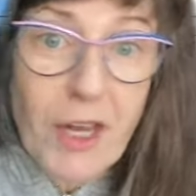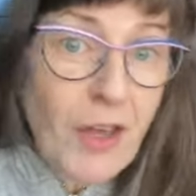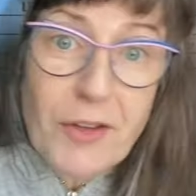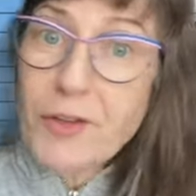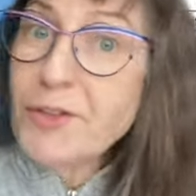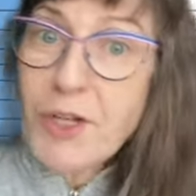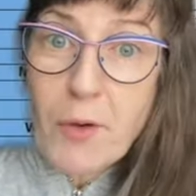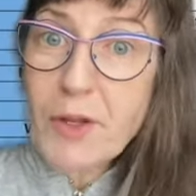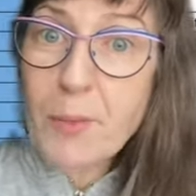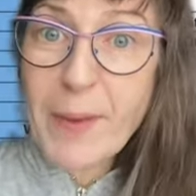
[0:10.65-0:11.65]
you'll know
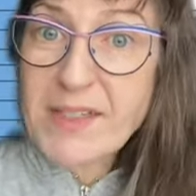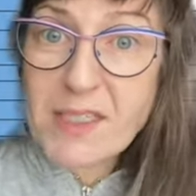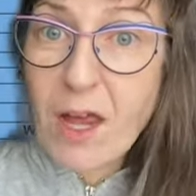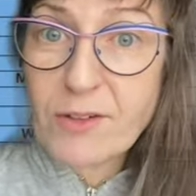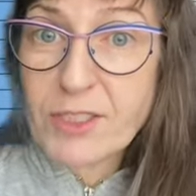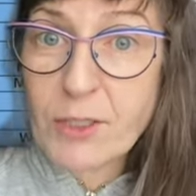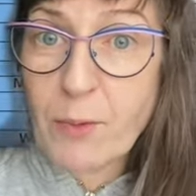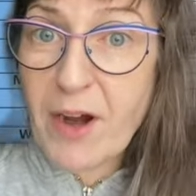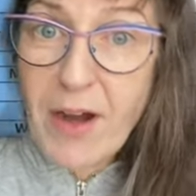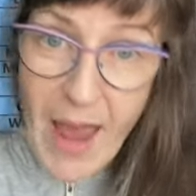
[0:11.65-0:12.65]
your best colors to
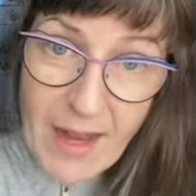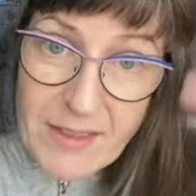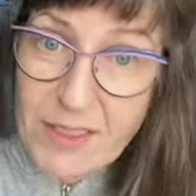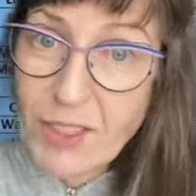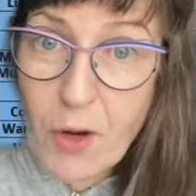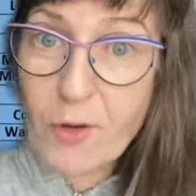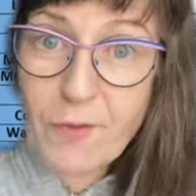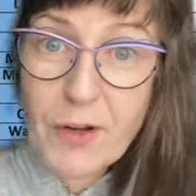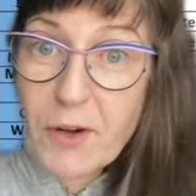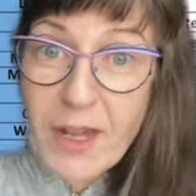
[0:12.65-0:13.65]
wear head to toe
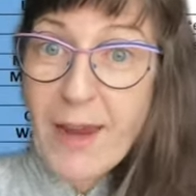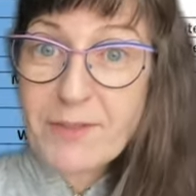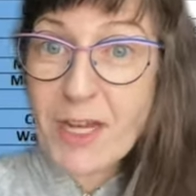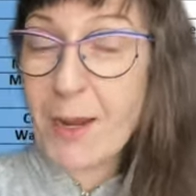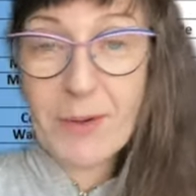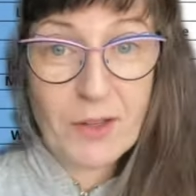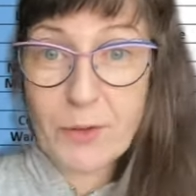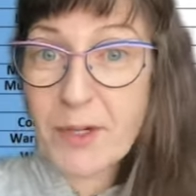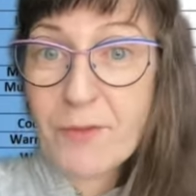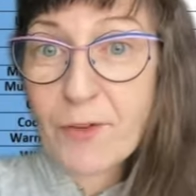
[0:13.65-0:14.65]
for your lifetime,
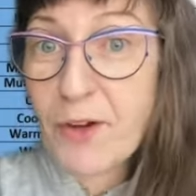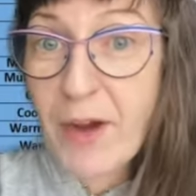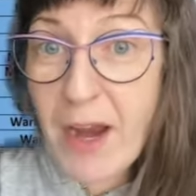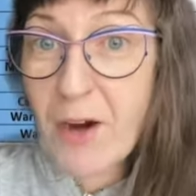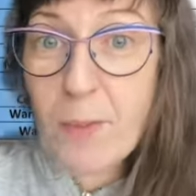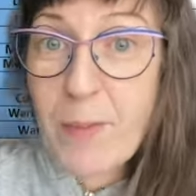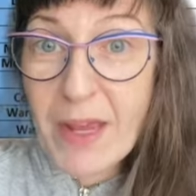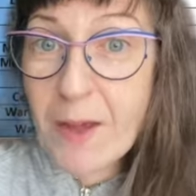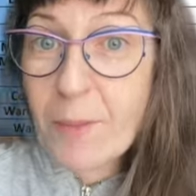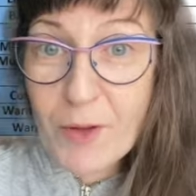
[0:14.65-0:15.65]
including for your hair,
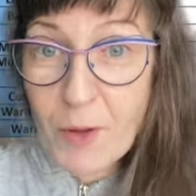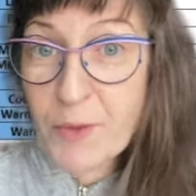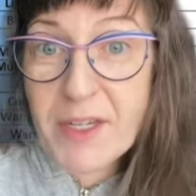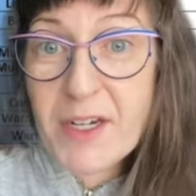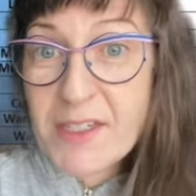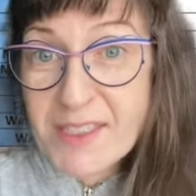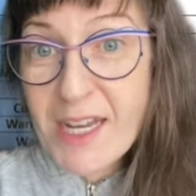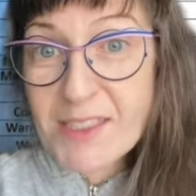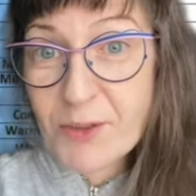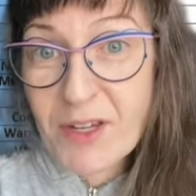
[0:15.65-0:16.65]
makeup, clothing,
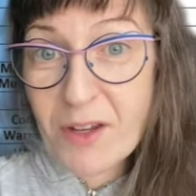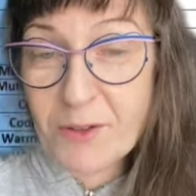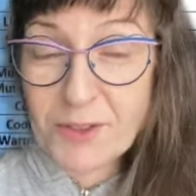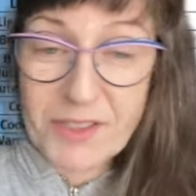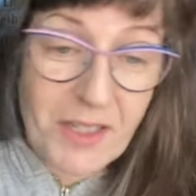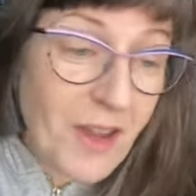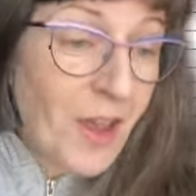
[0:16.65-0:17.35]
accessory colors.